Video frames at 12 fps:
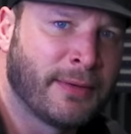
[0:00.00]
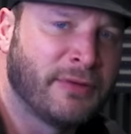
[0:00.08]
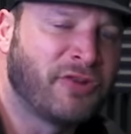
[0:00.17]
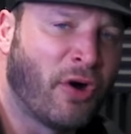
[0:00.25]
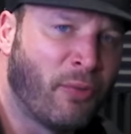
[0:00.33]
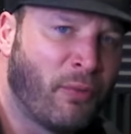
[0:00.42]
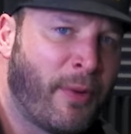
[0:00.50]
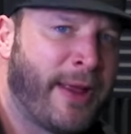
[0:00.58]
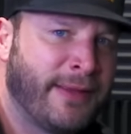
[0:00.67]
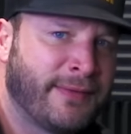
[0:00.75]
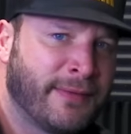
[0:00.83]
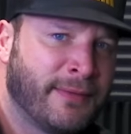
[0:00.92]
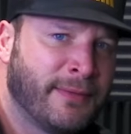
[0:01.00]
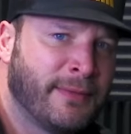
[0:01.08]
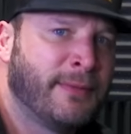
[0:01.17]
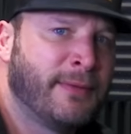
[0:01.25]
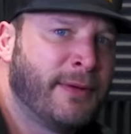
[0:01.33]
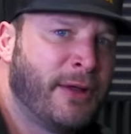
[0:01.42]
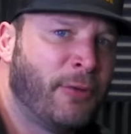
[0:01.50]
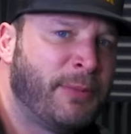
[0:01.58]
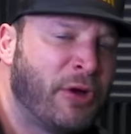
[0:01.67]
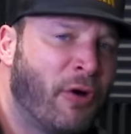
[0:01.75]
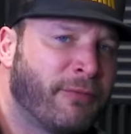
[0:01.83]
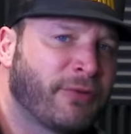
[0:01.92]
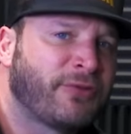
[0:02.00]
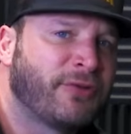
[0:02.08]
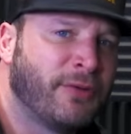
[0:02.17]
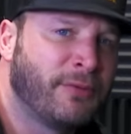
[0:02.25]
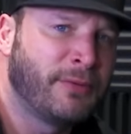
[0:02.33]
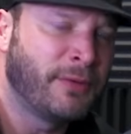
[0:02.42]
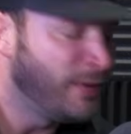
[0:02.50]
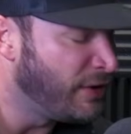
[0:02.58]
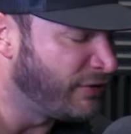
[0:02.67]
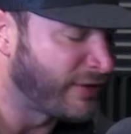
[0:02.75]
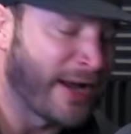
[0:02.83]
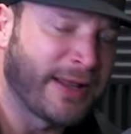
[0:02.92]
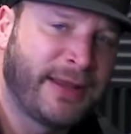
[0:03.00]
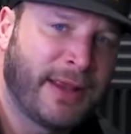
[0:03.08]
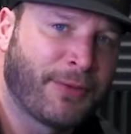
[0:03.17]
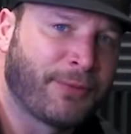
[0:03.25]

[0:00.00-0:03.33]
Don't wait. It'll be over soon. You just got to get